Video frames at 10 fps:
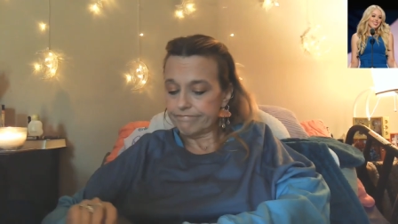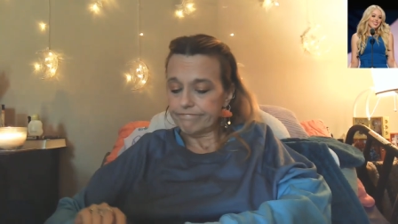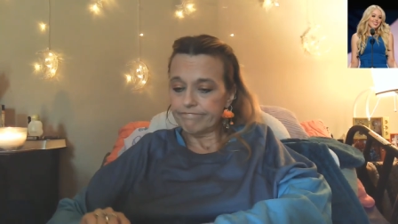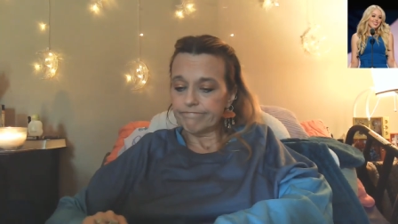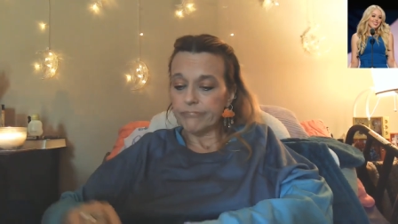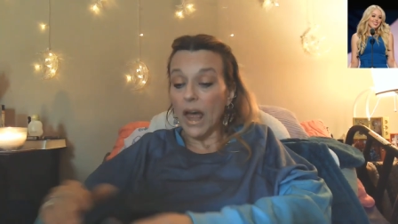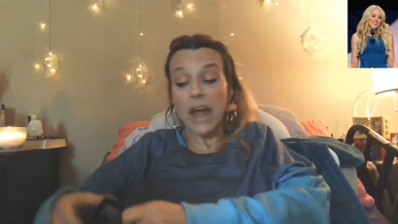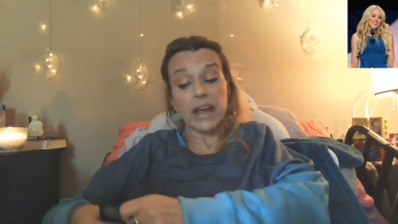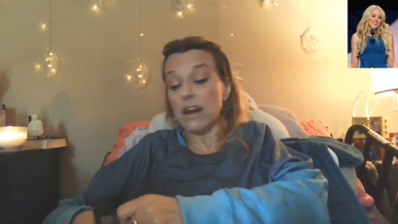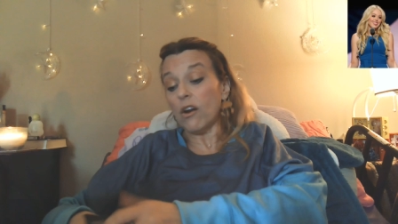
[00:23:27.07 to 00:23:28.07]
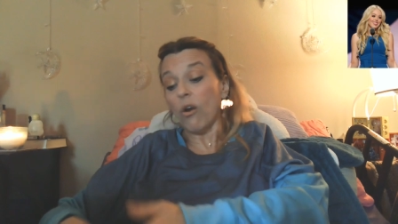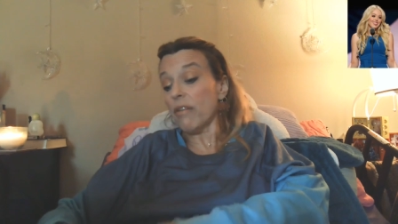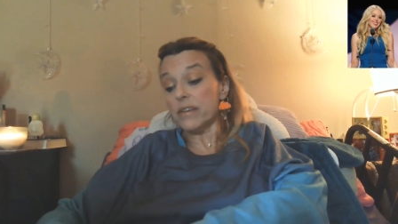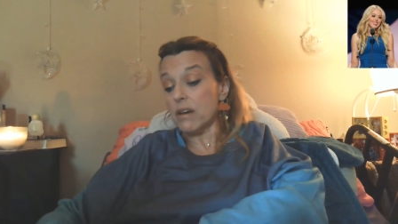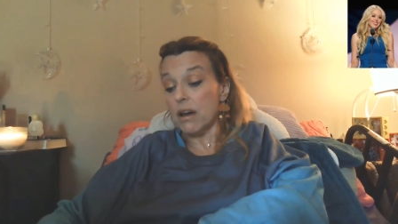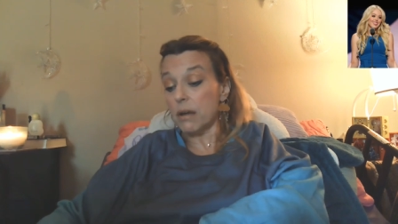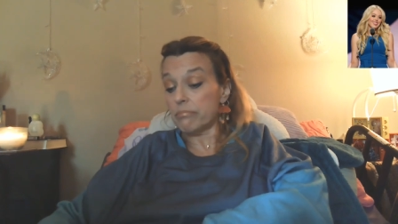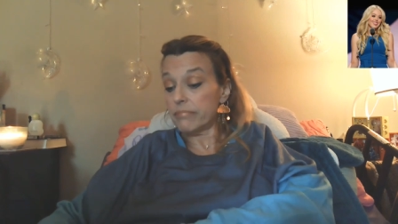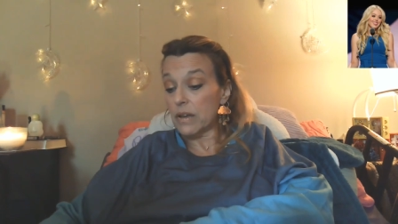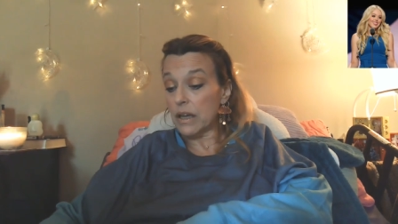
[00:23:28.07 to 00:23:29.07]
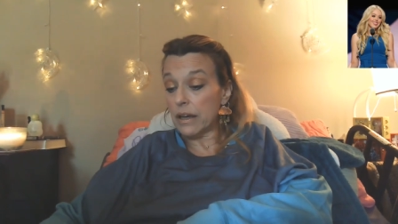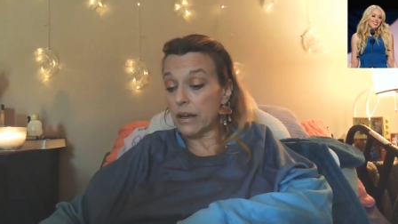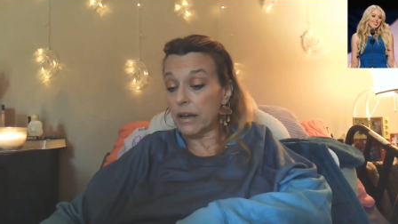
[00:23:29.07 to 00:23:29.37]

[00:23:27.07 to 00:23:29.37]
I get it all the time uh,